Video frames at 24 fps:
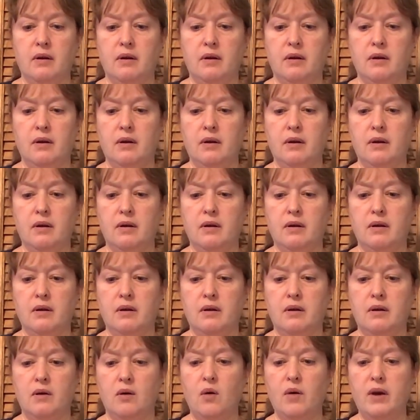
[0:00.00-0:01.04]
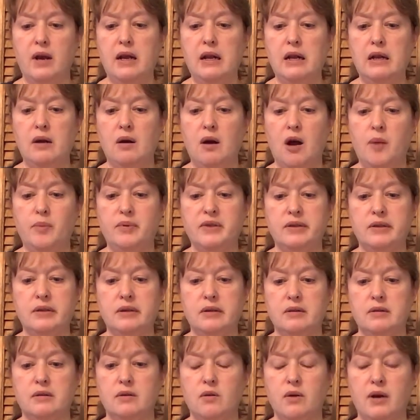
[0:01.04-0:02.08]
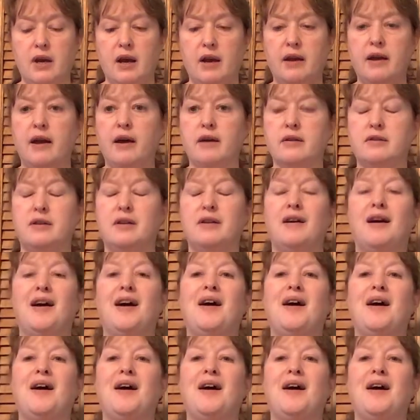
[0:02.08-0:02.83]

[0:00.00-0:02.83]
Huh. Oh, Heliopsis. Okay, yes.